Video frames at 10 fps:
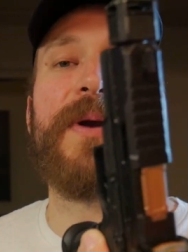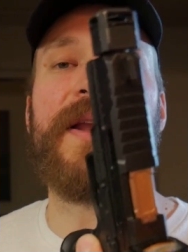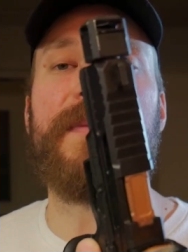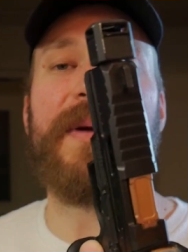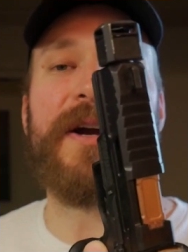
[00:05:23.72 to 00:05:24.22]

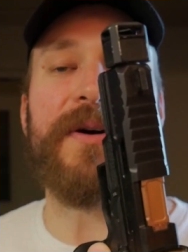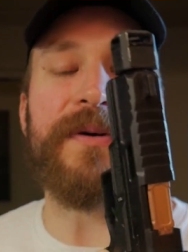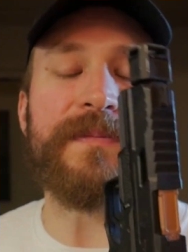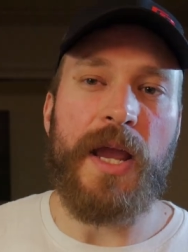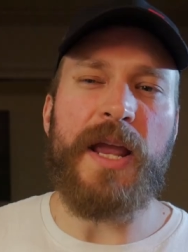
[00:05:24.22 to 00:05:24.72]
threaded
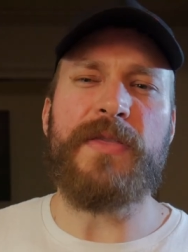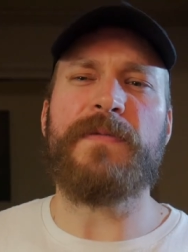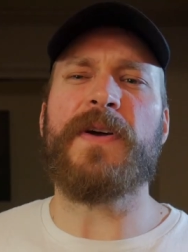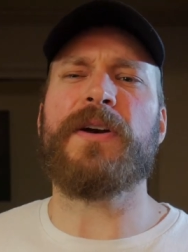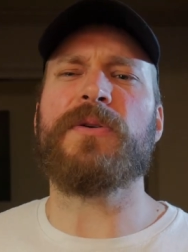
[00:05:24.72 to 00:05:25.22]
barrel. And the
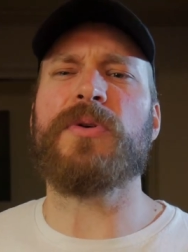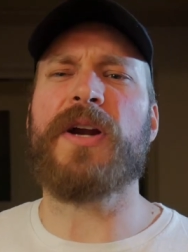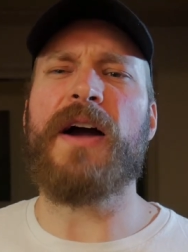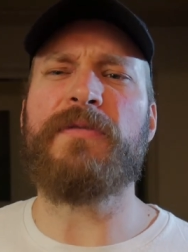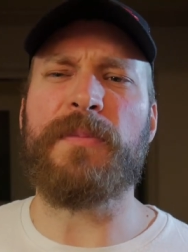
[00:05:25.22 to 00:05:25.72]
federal
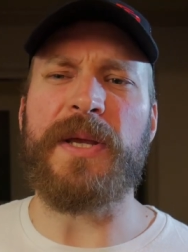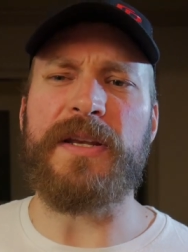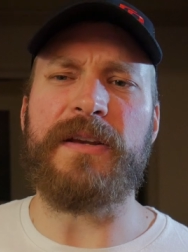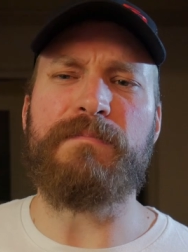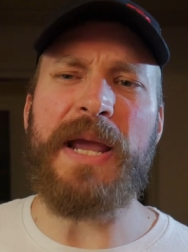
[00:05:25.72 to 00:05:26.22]

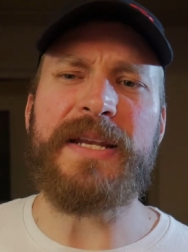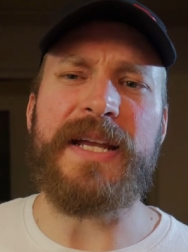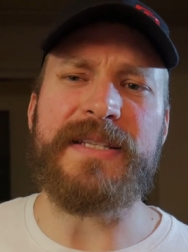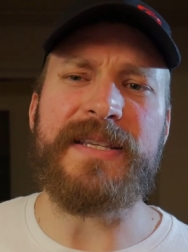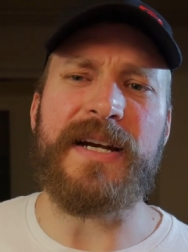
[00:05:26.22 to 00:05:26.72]
government
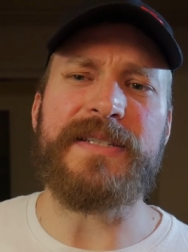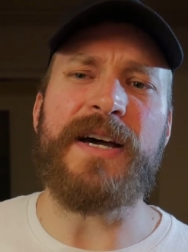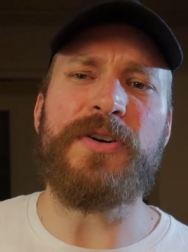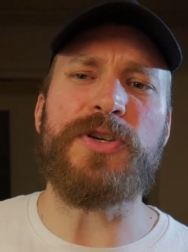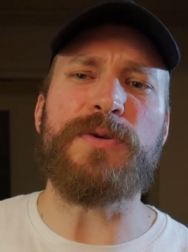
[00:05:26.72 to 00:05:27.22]
mandates that I
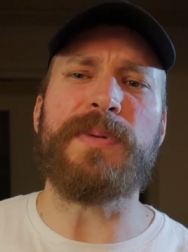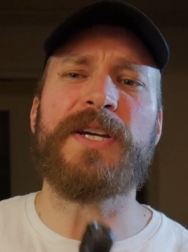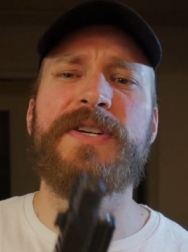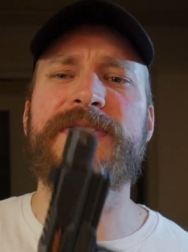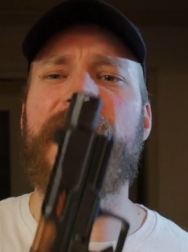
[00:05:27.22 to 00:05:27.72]
tell you
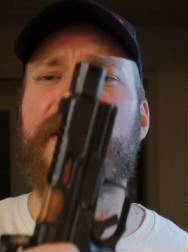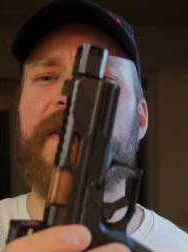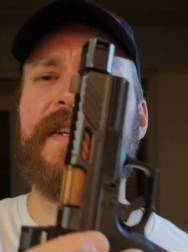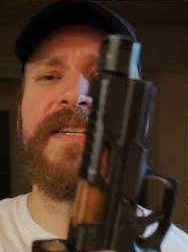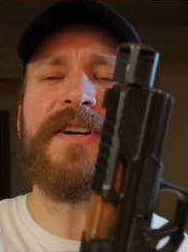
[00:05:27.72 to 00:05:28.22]
because
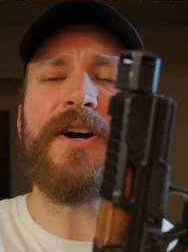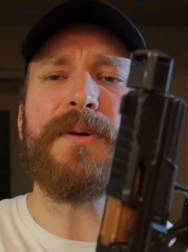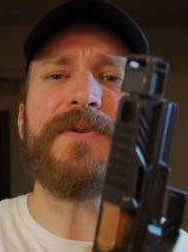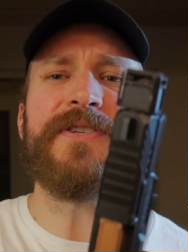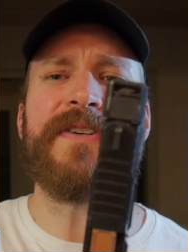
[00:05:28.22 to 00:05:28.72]
Herrington
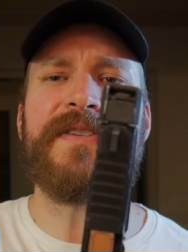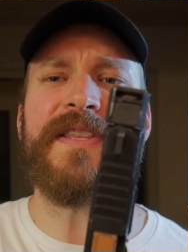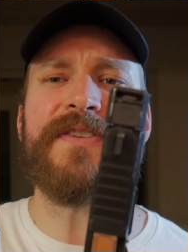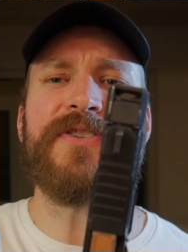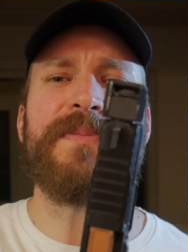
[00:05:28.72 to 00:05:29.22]
Arms sent
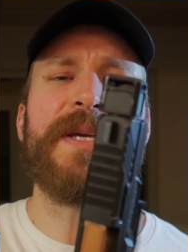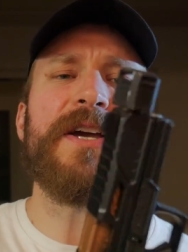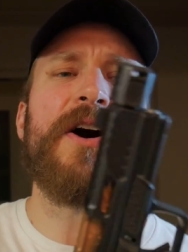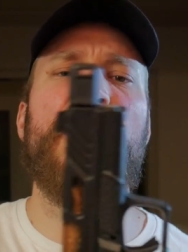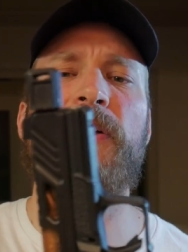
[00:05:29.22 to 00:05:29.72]
this to
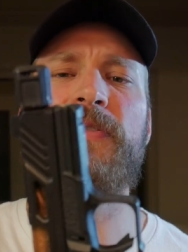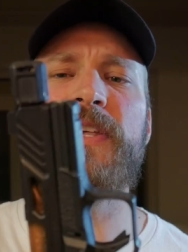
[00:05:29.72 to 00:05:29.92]
me on